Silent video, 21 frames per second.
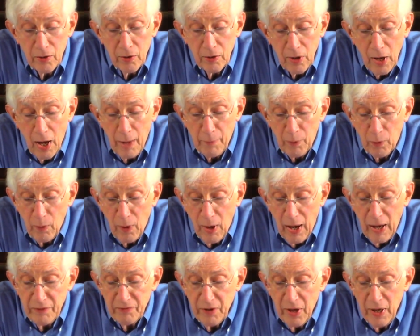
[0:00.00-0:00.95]
Tom
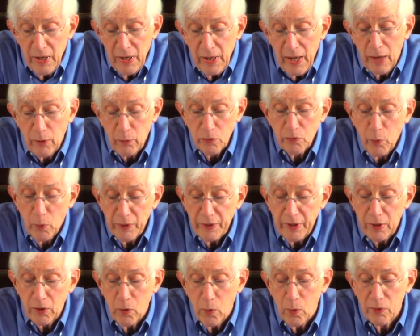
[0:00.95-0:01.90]
arrived and was
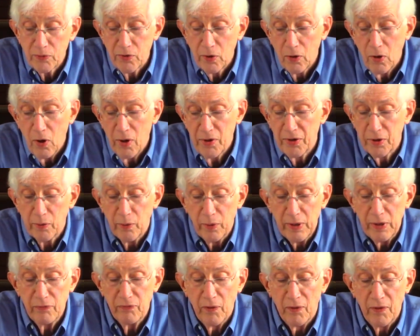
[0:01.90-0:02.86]
working towards a law
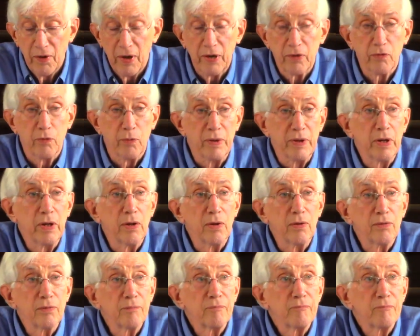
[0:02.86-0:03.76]
degree for the next 3 years.